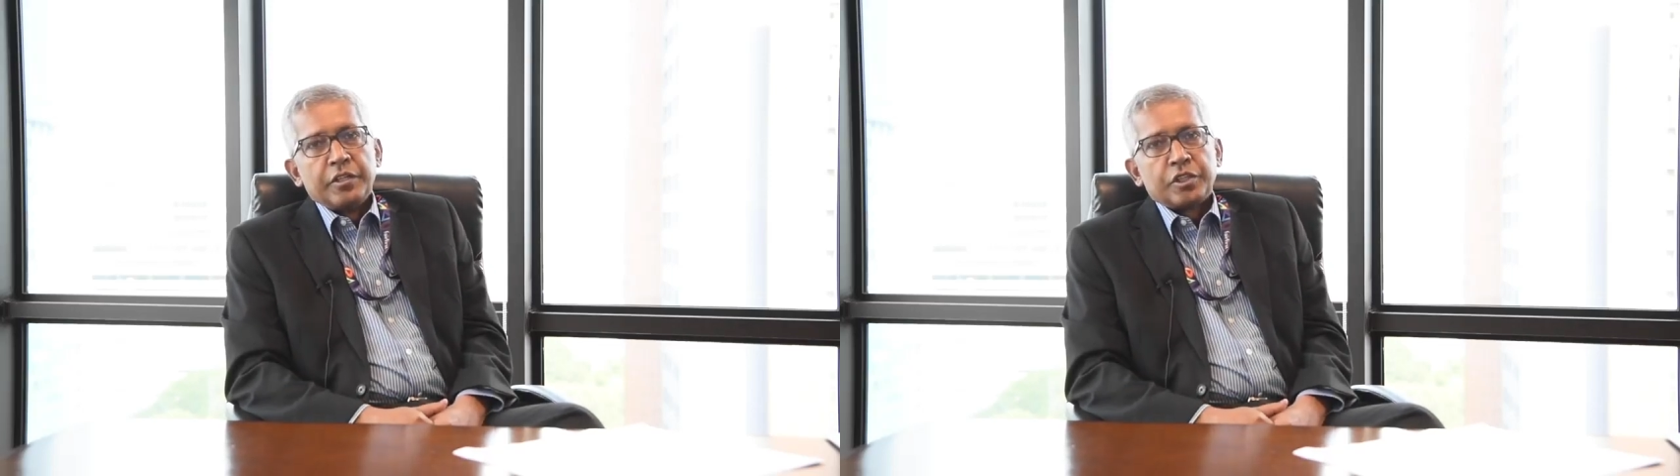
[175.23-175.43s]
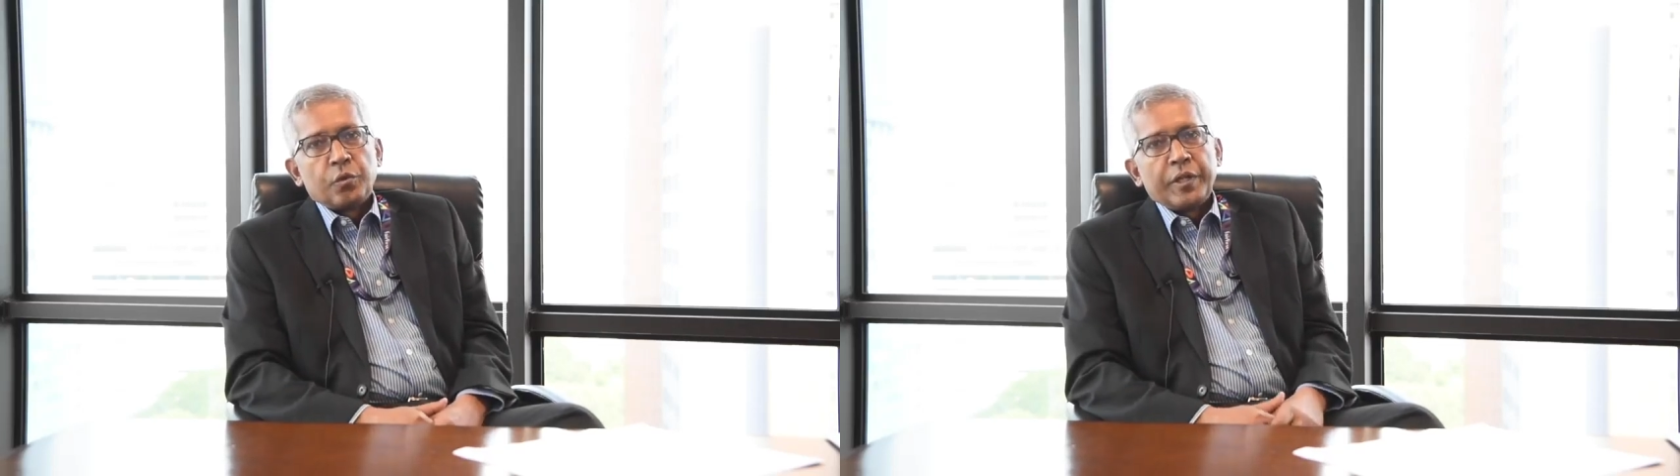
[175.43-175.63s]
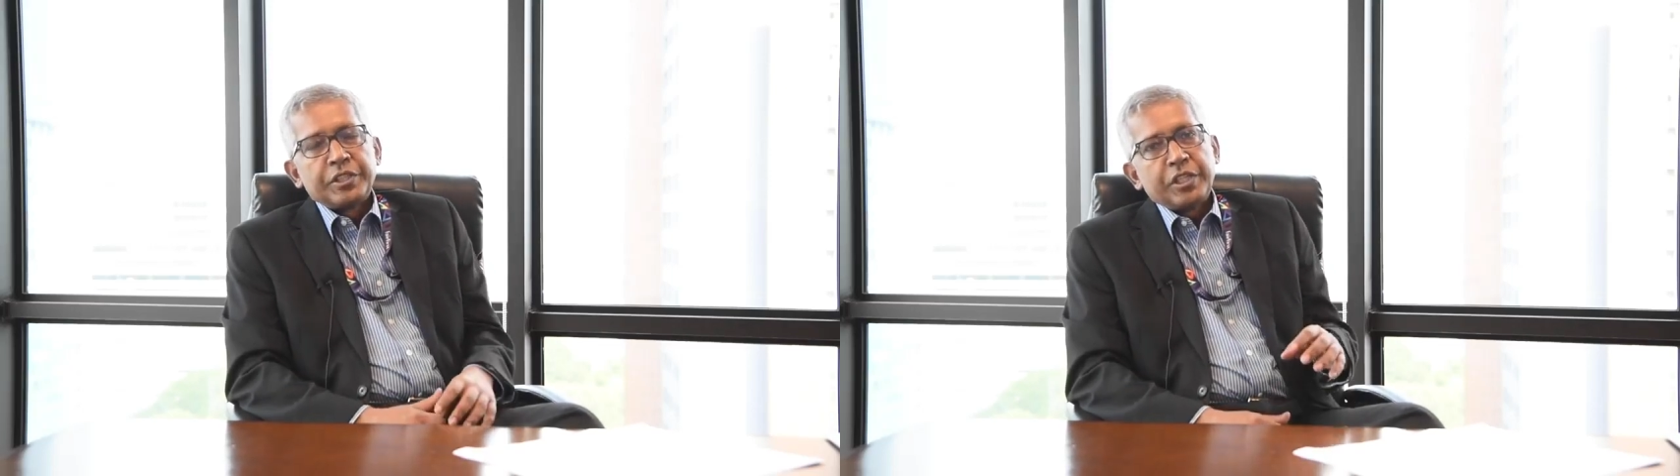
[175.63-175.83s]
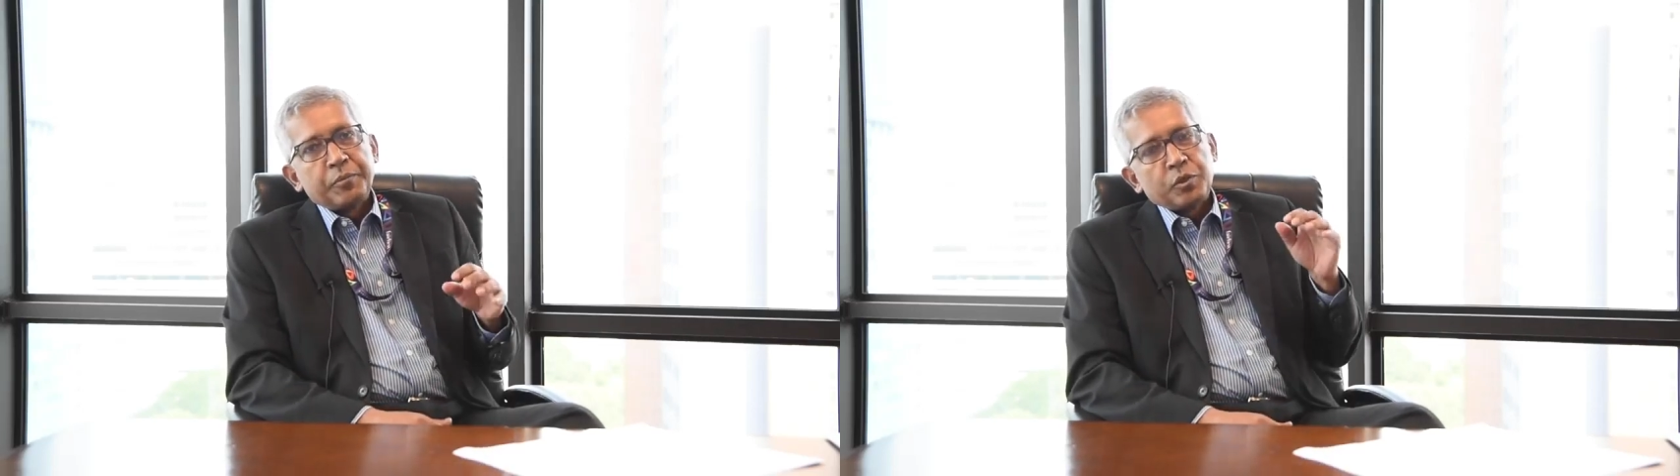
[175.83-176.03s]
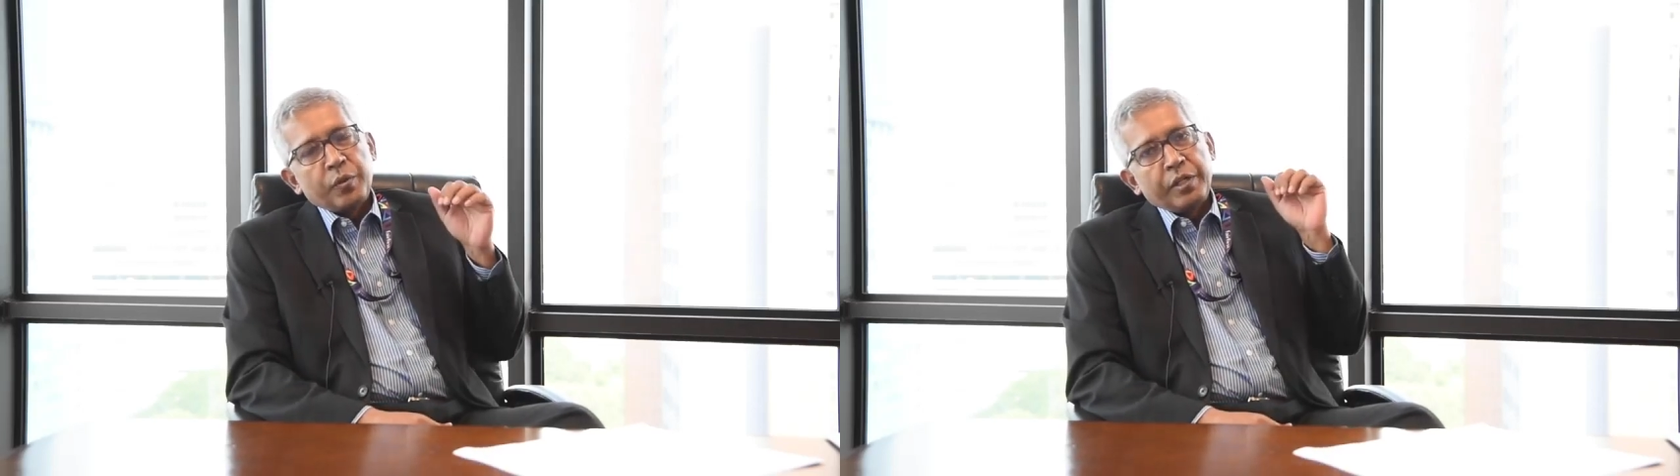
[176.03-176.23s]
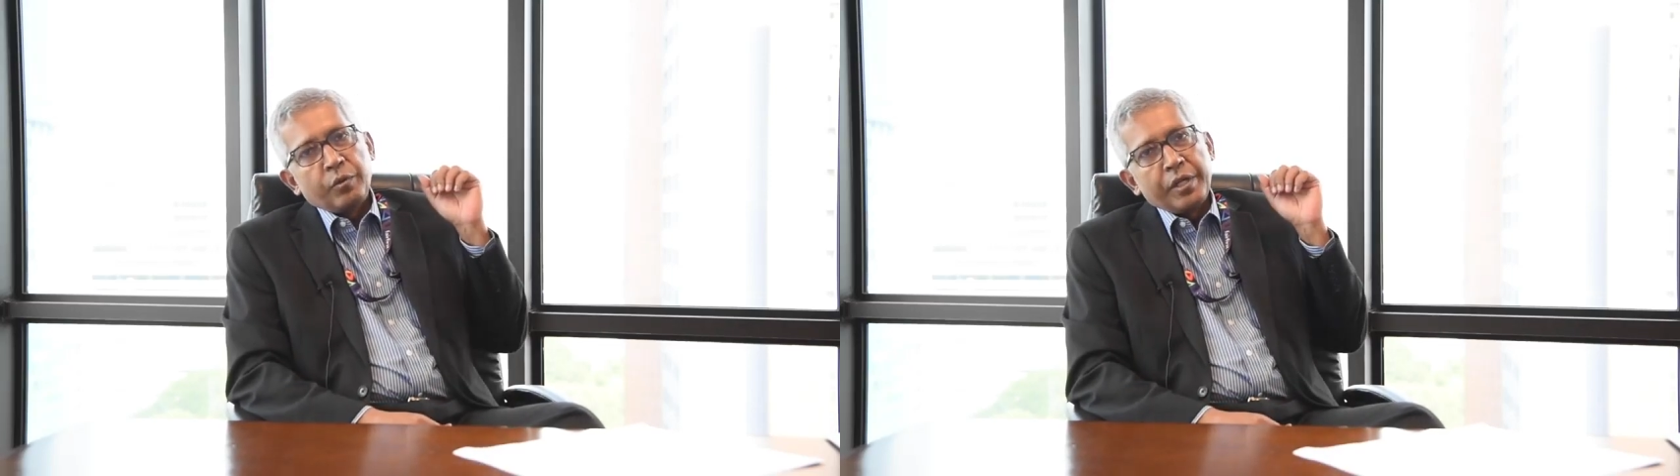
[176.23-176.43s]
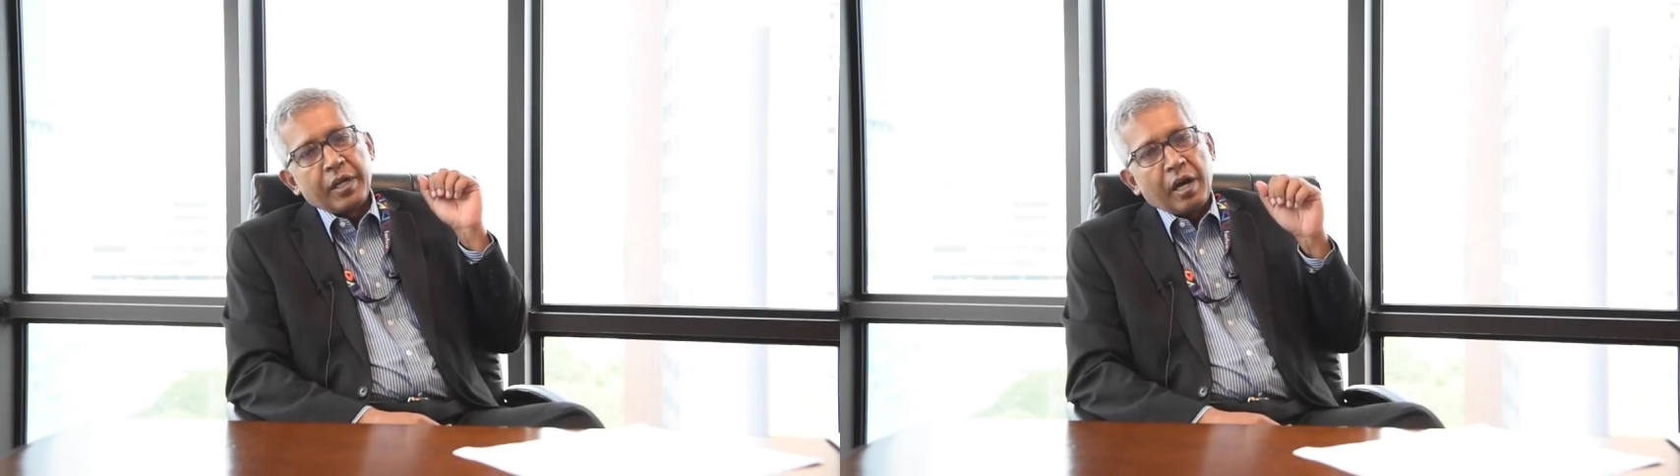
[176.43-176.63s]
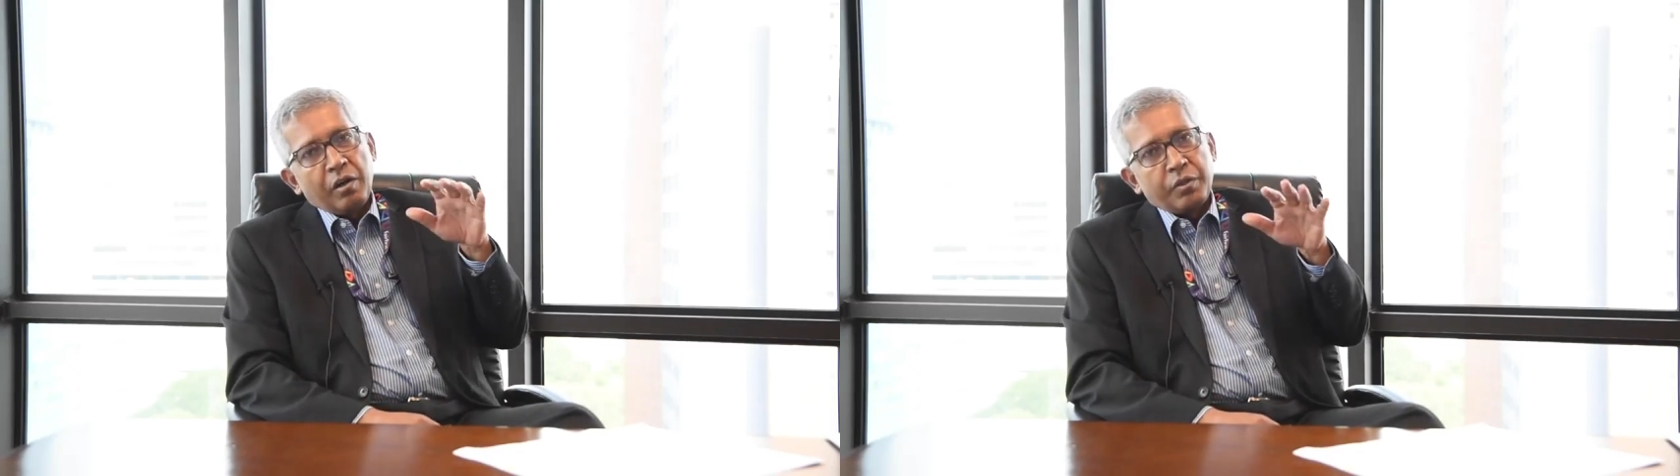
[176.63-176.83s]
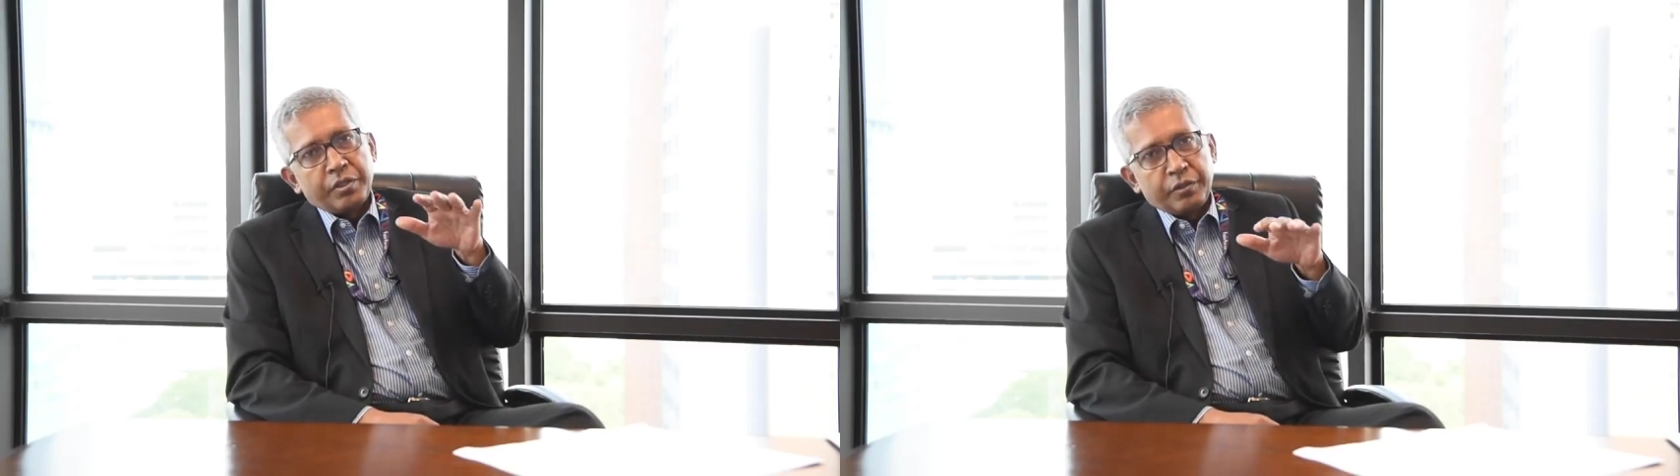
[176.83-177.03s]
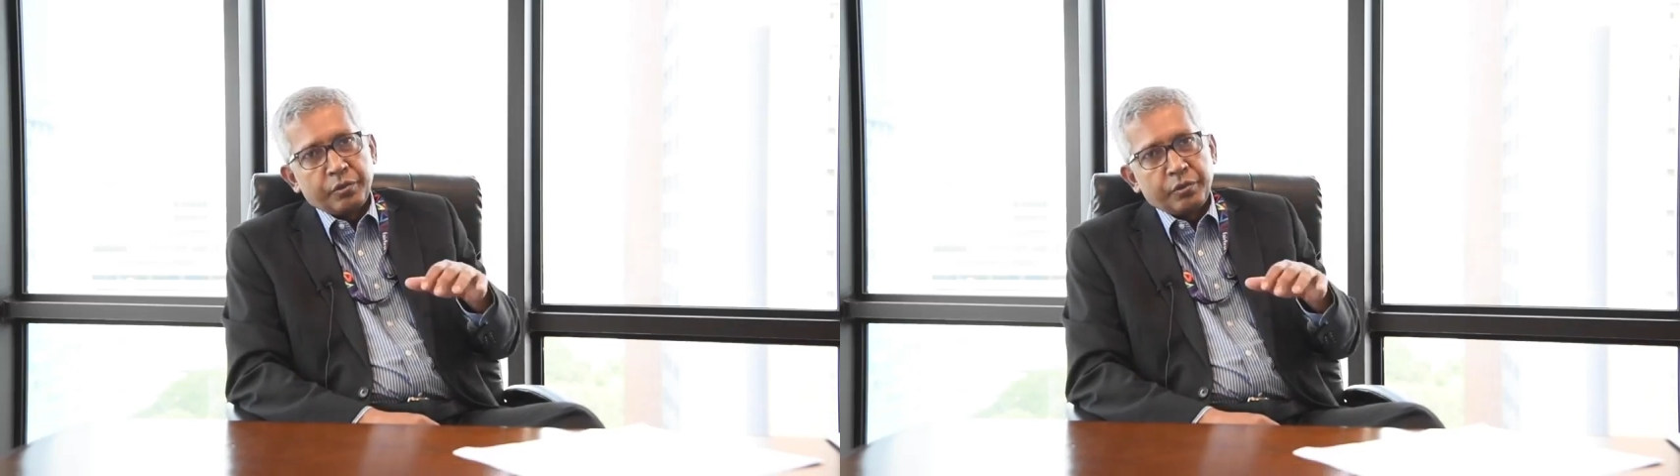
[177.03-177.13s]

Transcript: So when ships were going out